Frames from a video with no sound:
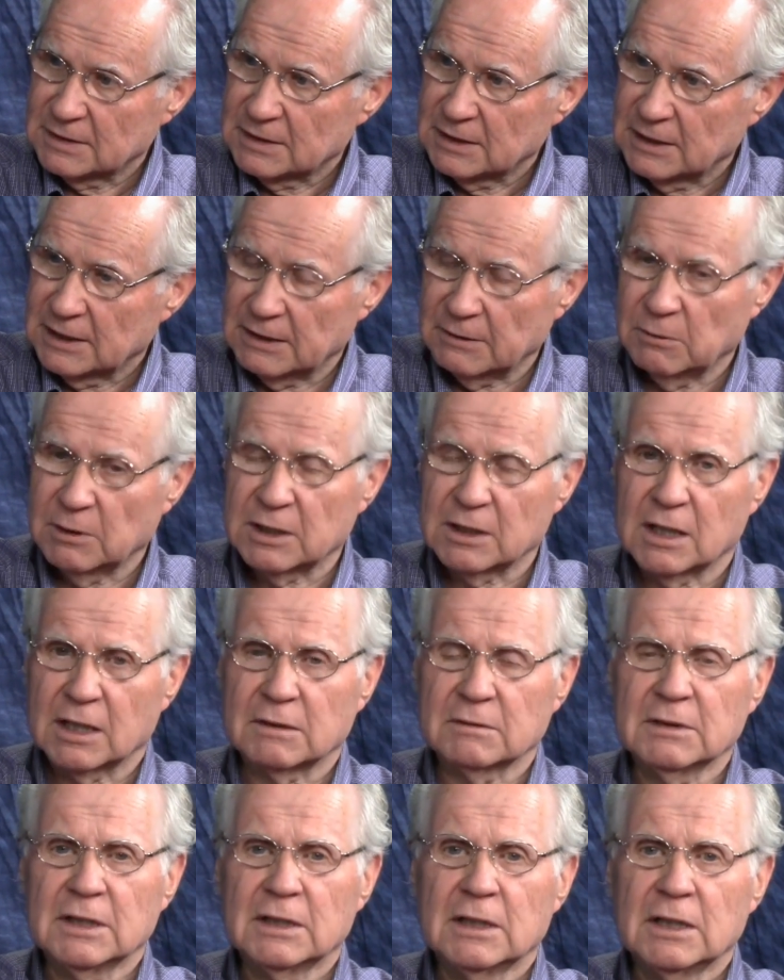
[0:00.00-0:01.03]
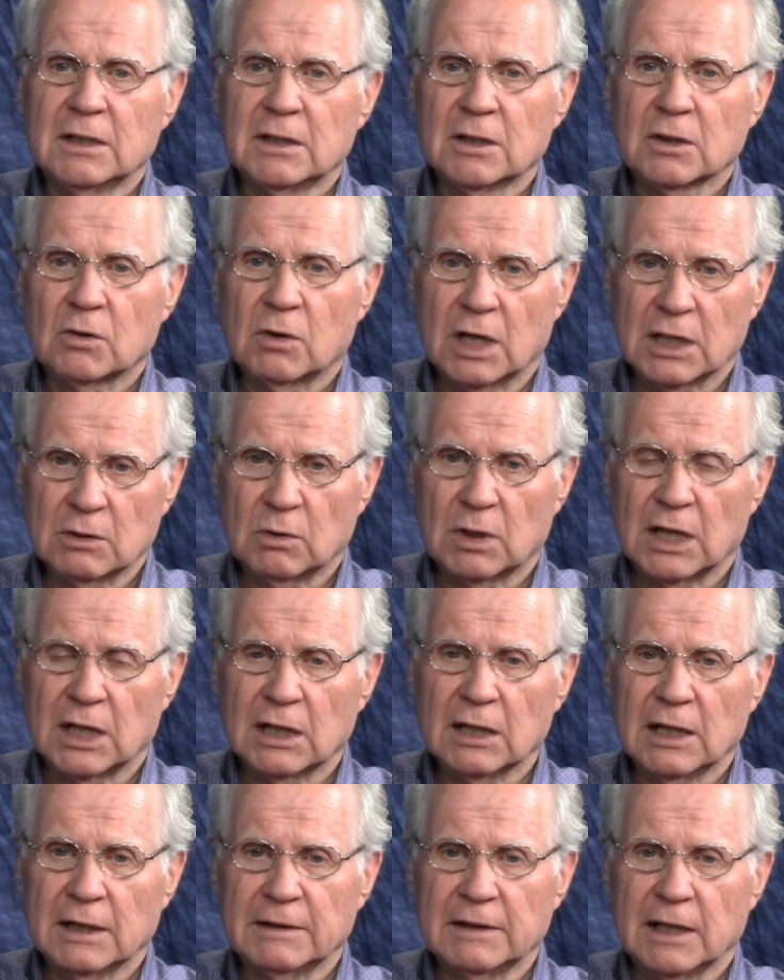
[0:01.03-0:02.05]
it went on quite a
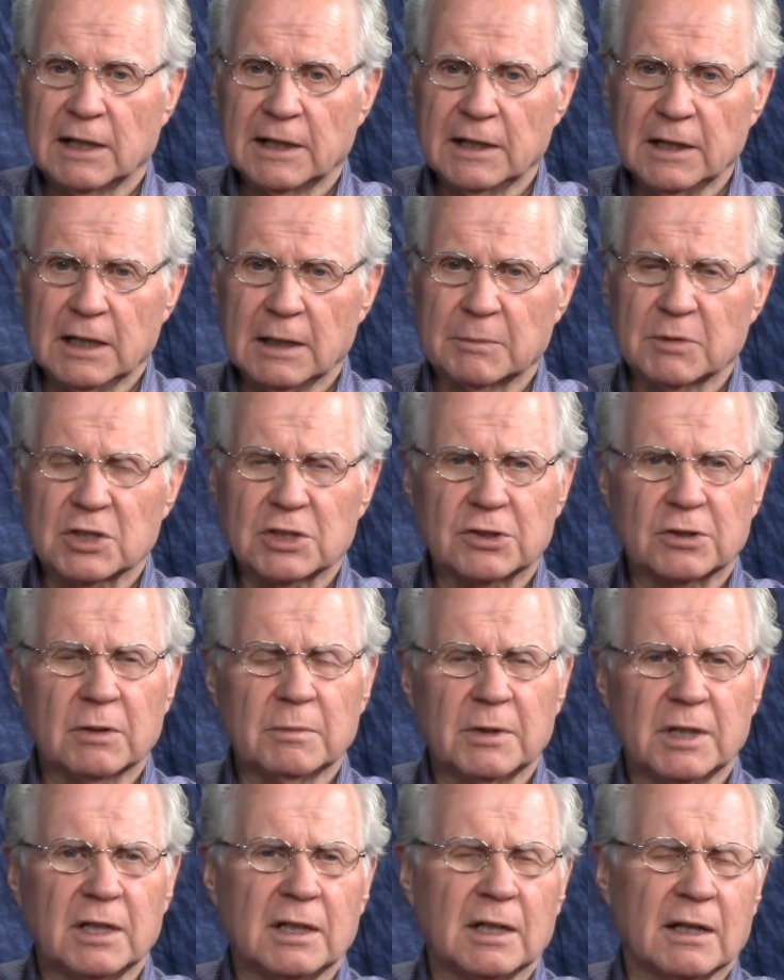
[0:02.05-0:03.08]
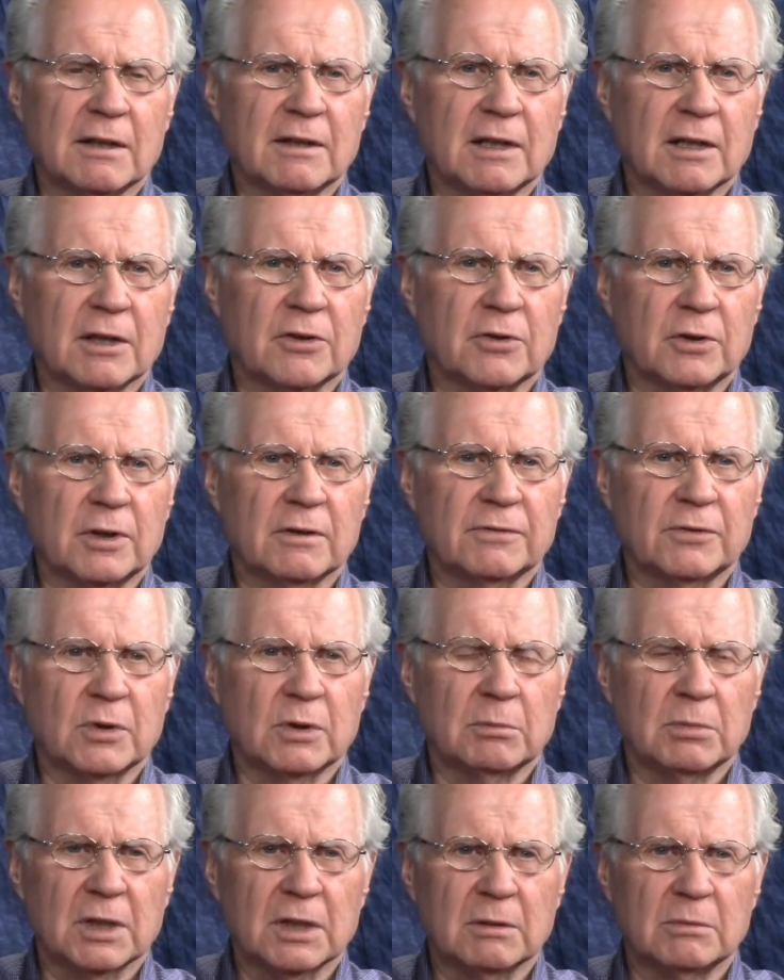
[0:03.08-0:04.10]
while. I, I ended up distributing, I think, three or four
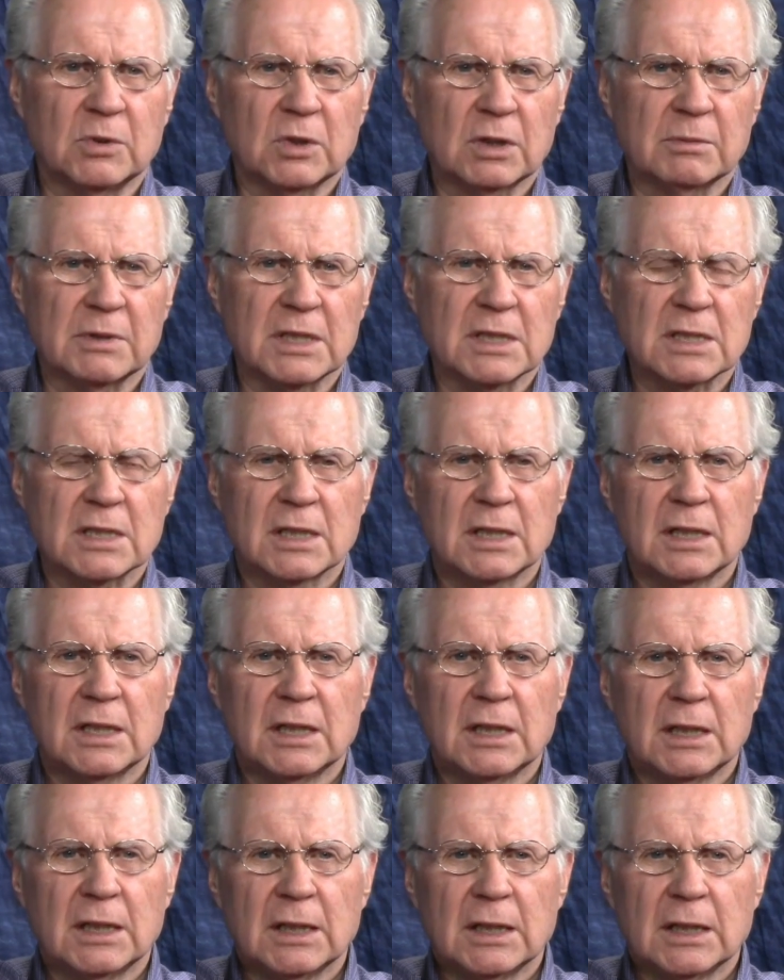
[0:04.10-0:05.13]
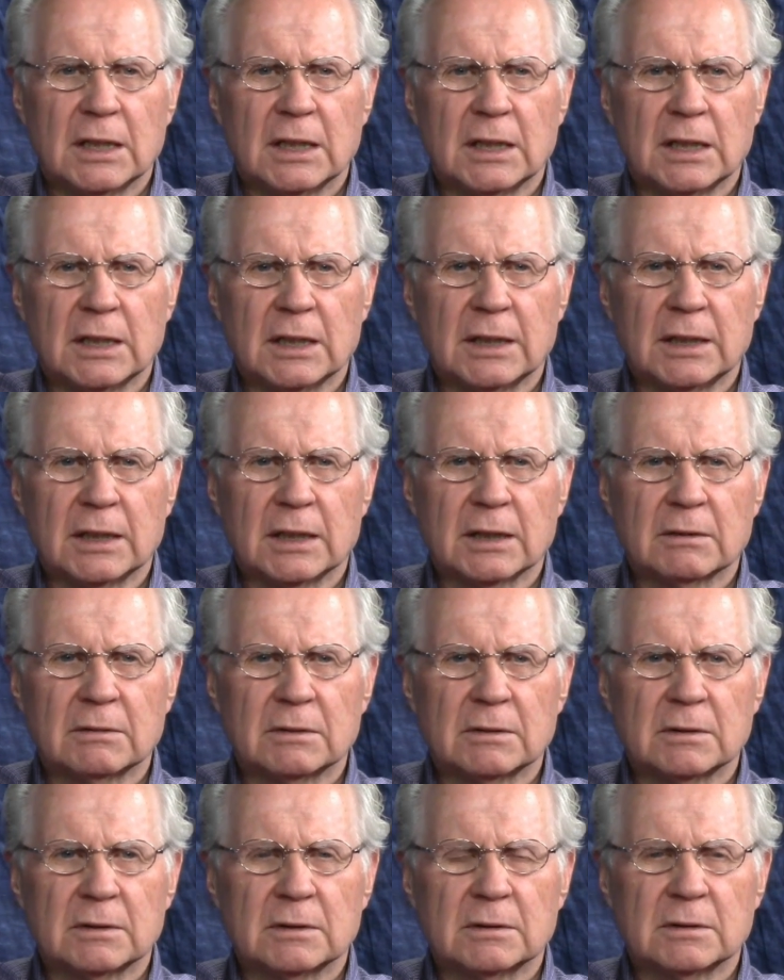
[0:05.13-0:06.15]
Book of Mormons. And uh,
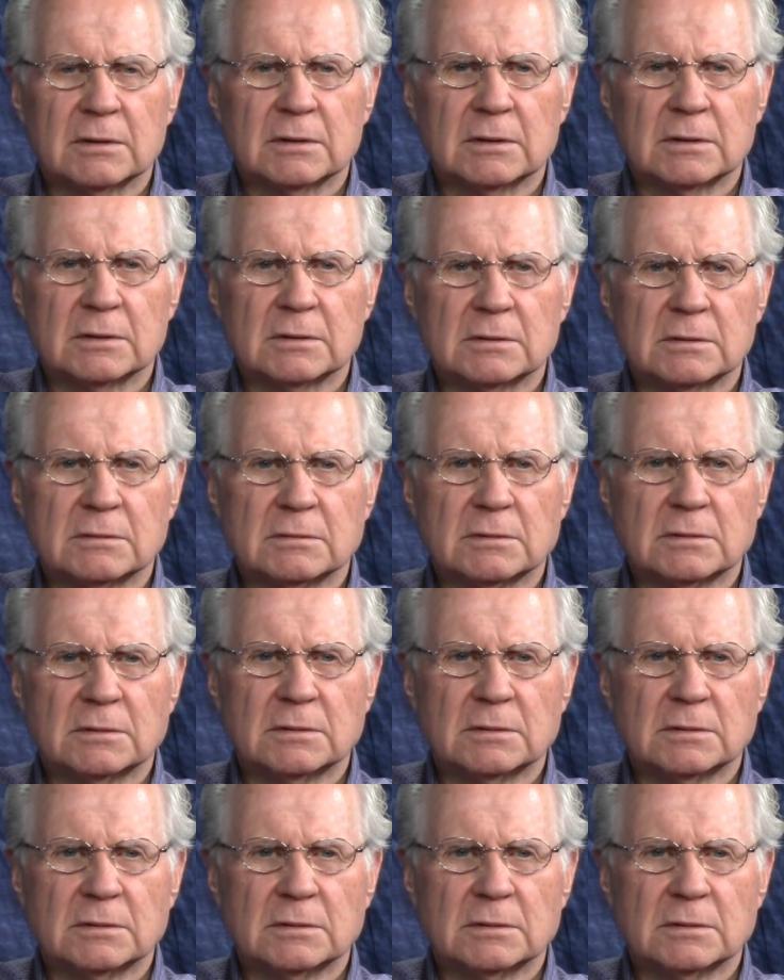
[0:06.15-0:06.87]
felt pretty good